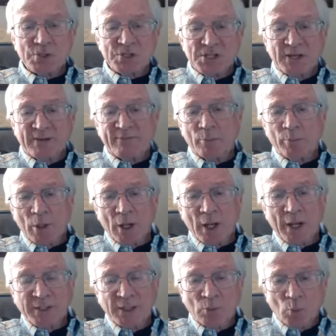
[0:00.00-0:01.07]
receivable? I
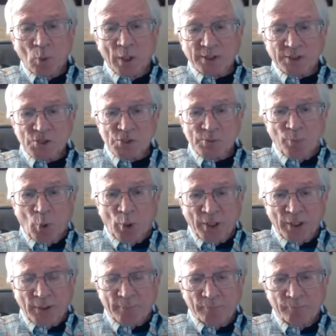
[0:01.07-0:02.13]
did work this
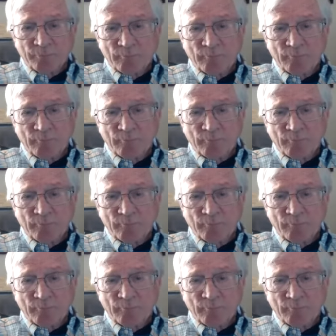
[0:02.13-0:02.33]
morning.